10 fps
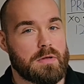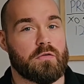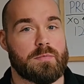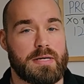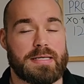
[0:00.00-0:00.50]

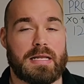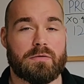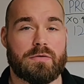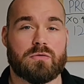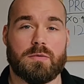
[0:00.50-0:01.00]
of my
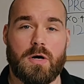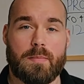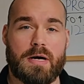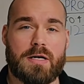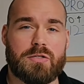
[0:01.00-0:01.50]
calories from
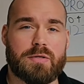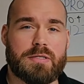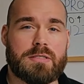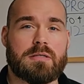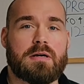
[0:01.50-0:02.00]

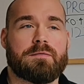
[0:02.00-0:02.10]
carbohydrates.